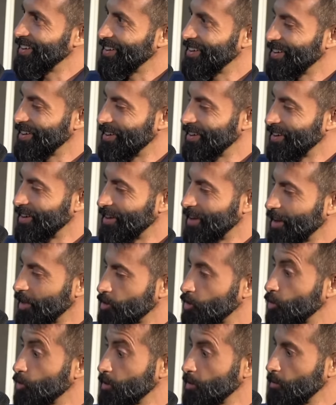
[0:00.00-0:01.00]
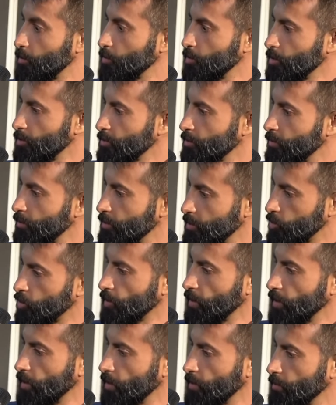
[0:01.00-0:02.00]
I choose the word
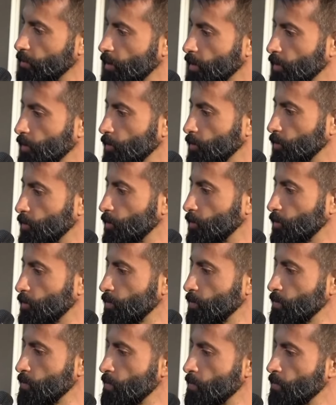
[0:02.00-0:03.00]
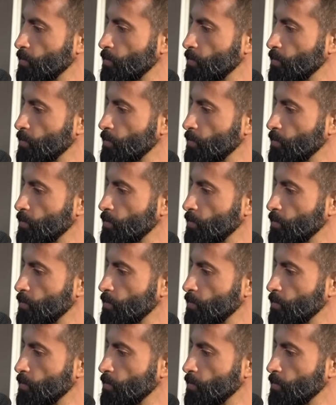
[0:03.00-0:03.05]
betrayal because